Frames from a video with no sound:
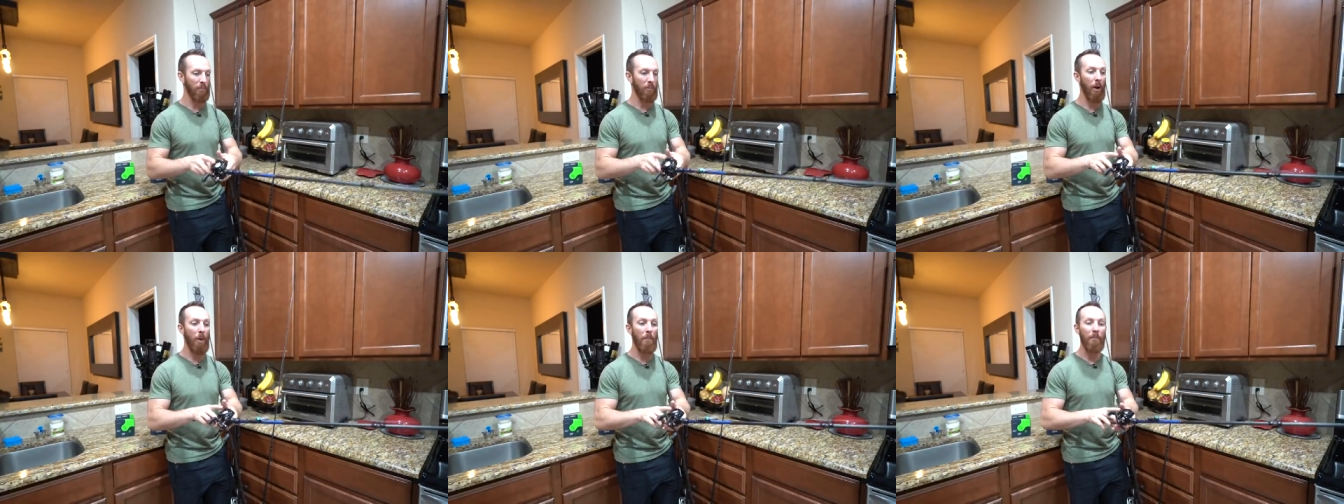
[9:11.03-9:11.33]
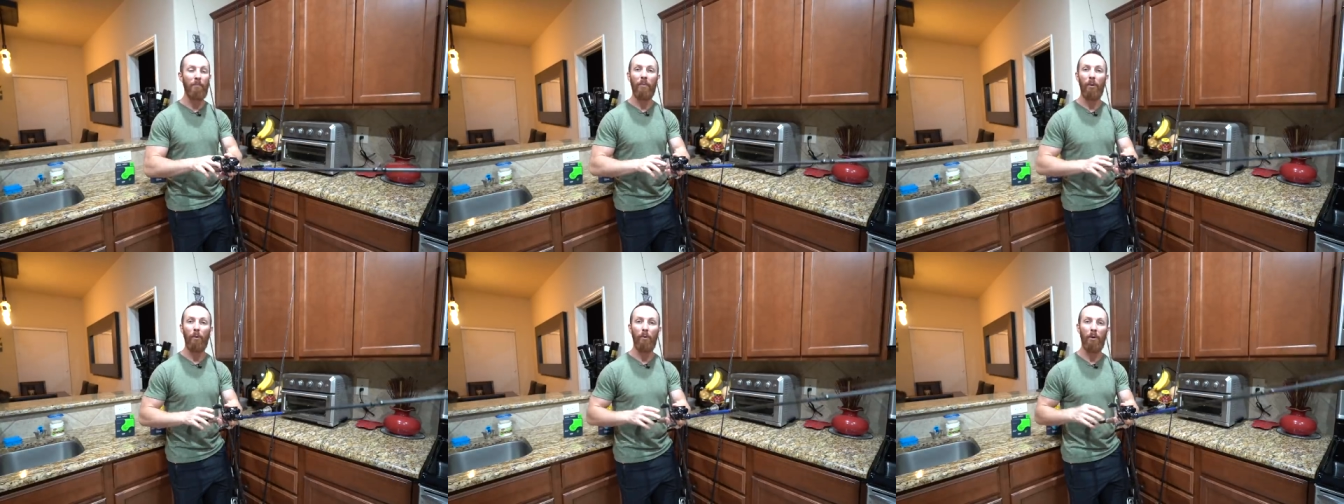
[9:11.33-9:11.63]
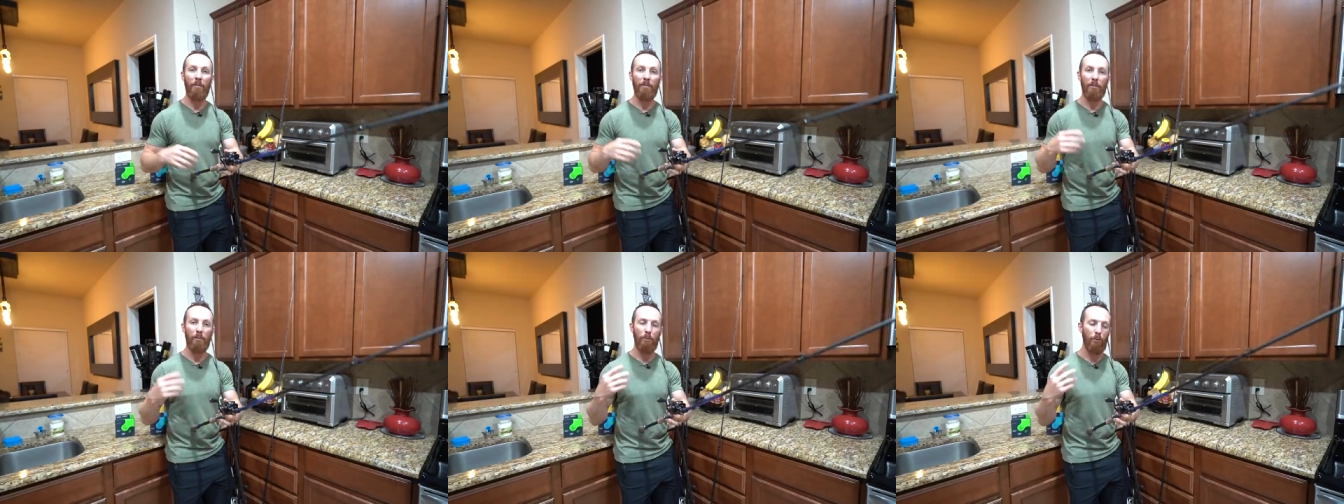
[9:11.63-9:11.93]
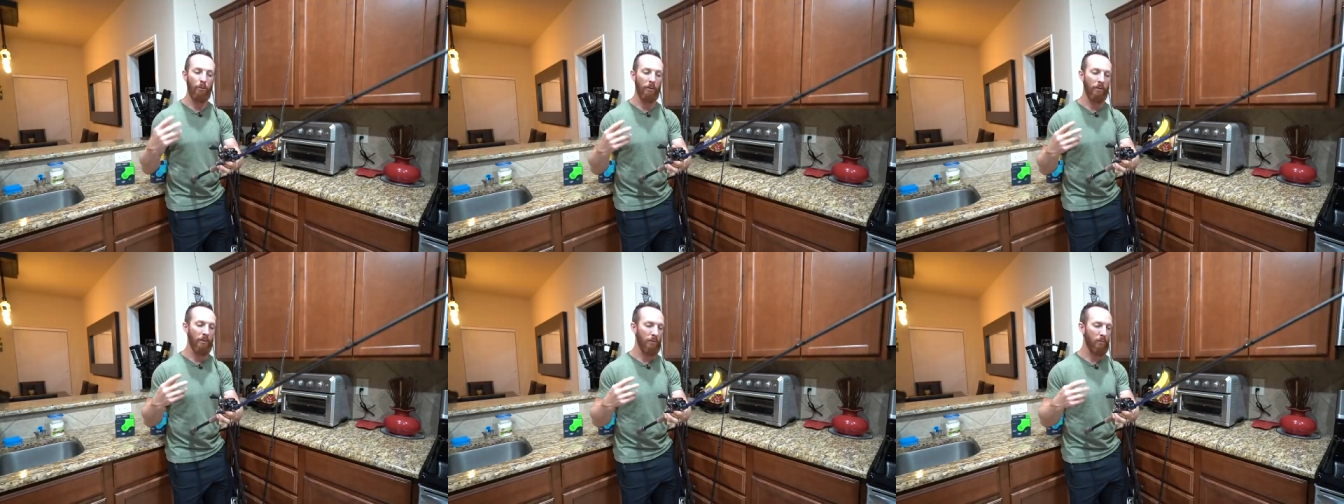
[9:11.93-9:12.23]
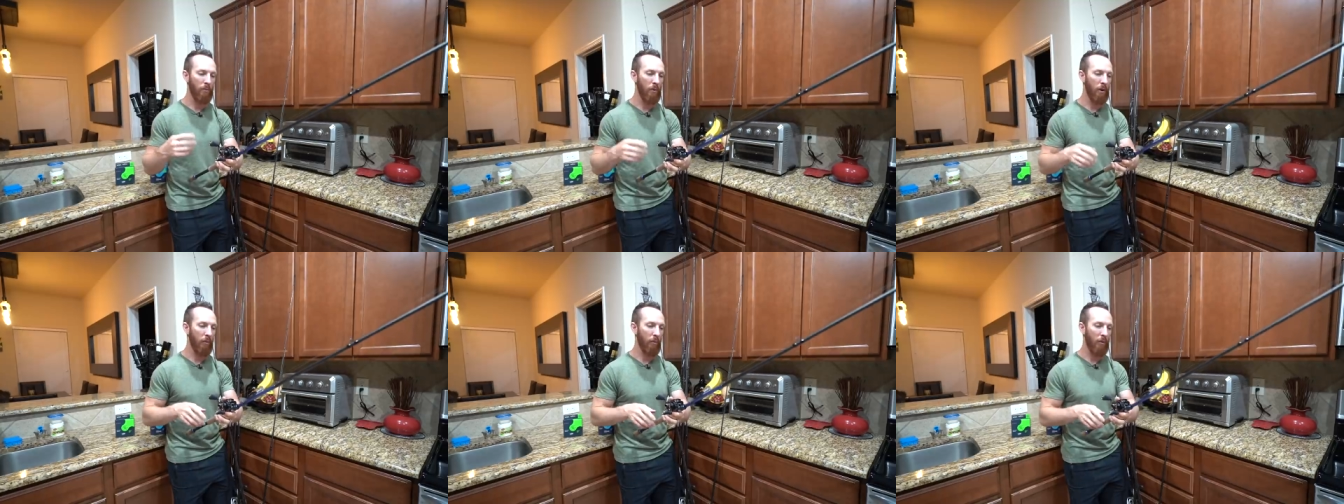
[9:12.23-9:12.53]
But we have some Googan
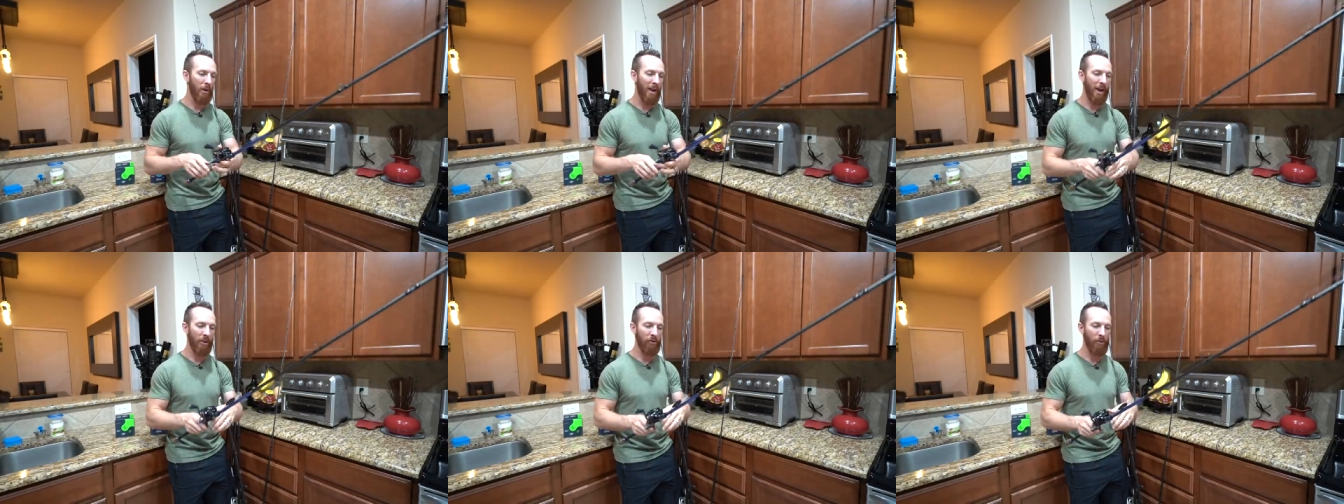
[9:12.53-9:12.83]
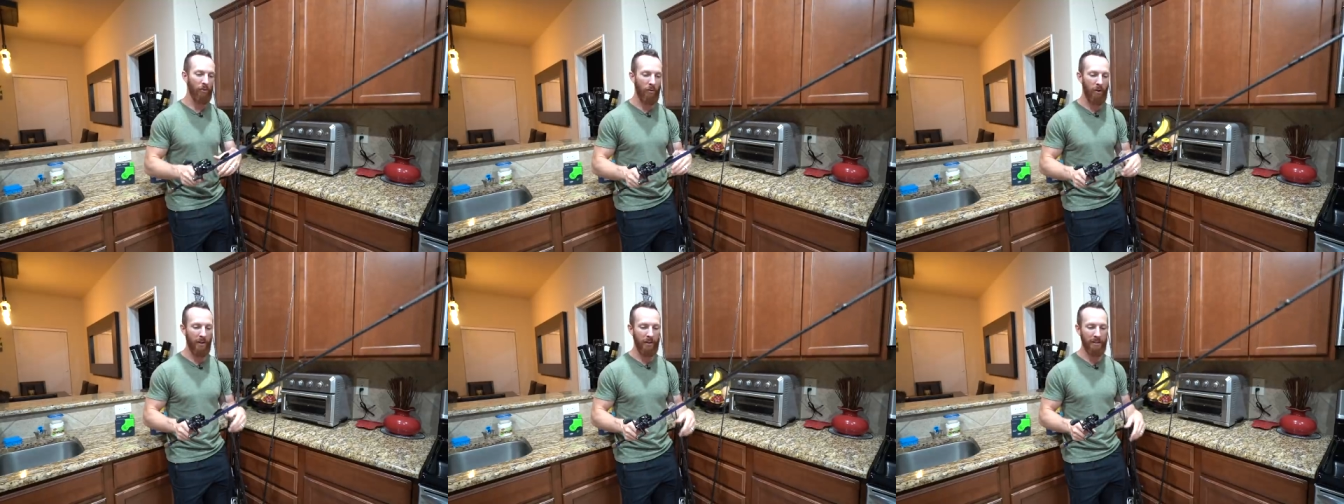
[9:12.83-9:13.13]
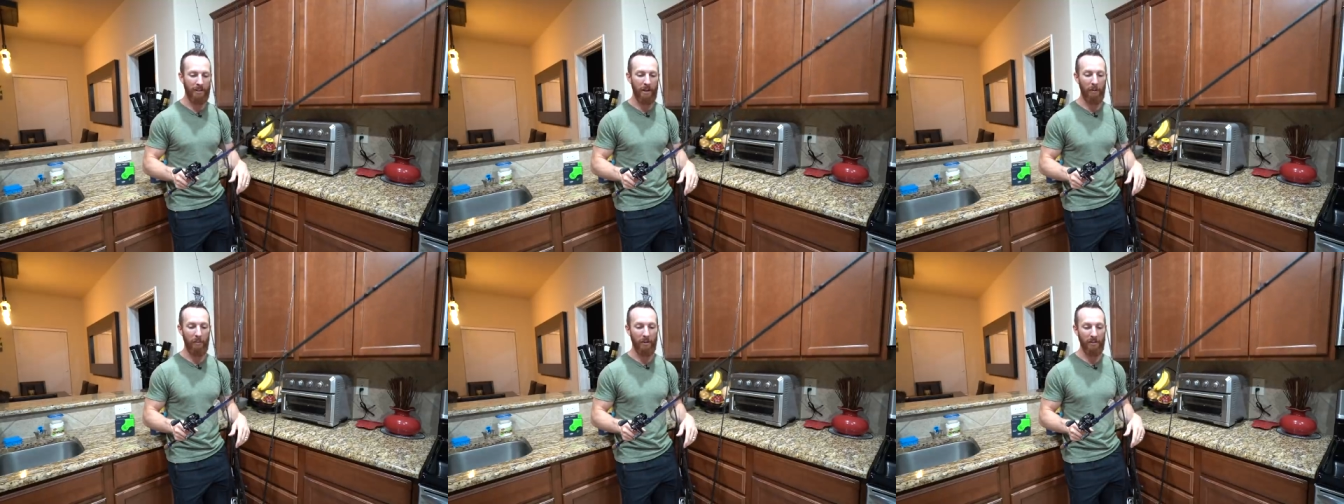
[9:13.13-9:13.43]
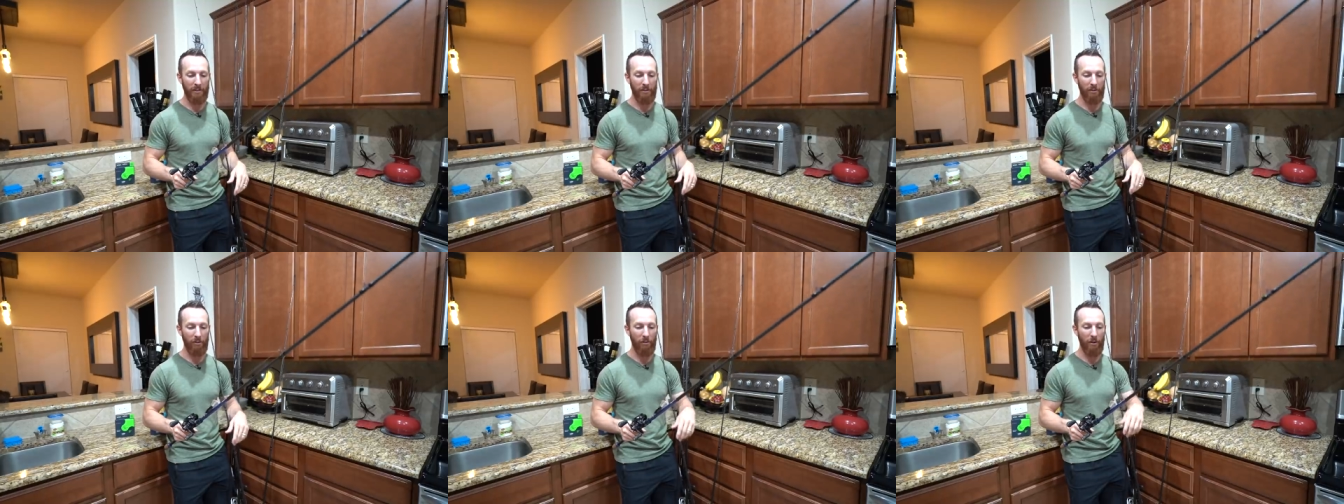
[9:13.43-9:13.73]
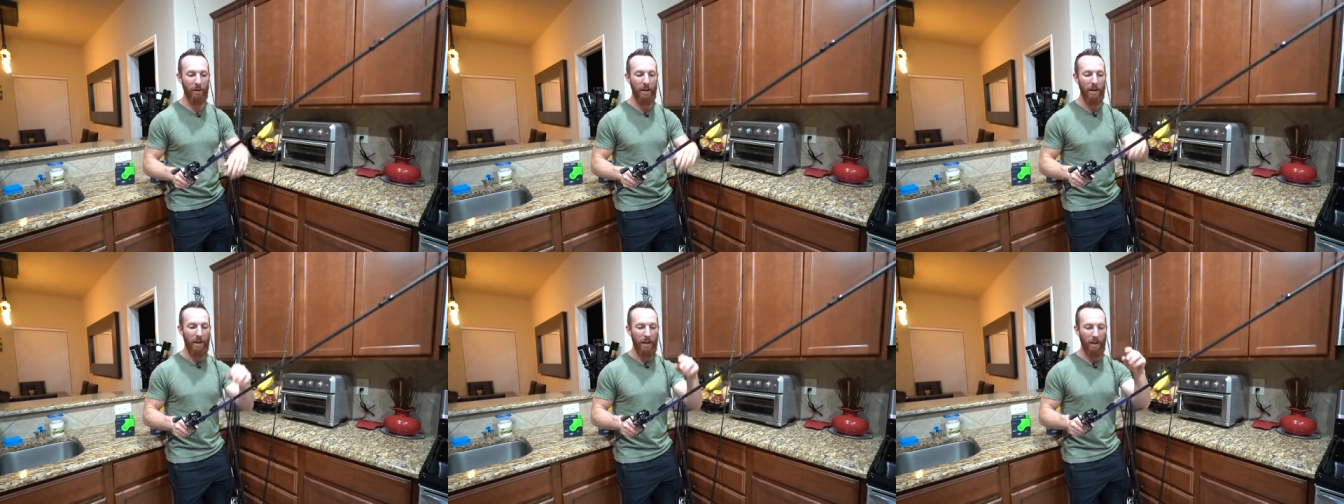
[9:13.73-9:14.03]
Squad reaction rods coming
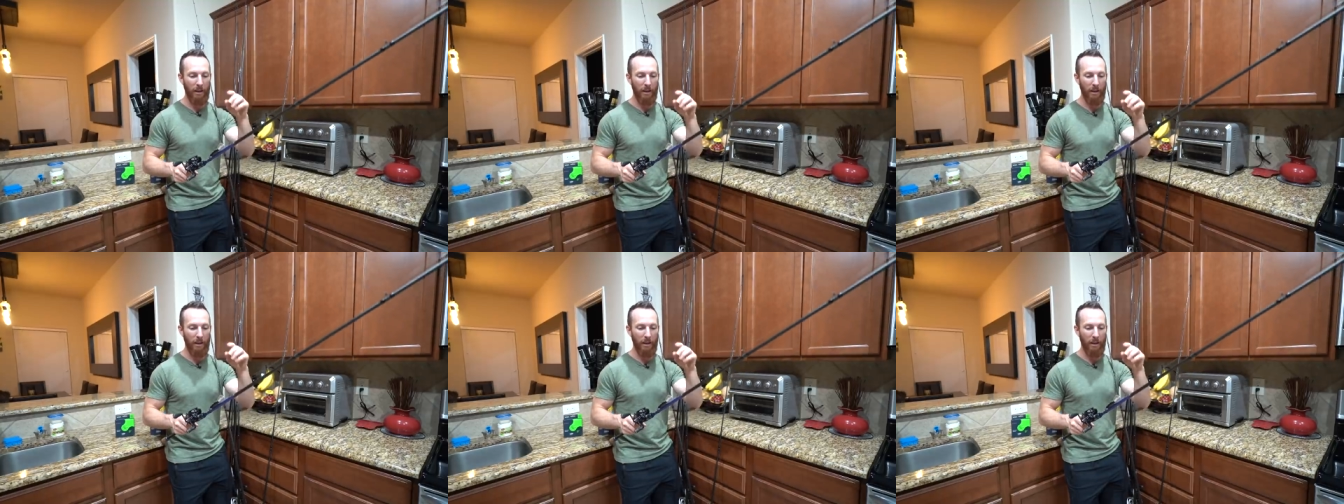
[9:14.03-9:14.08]
soon,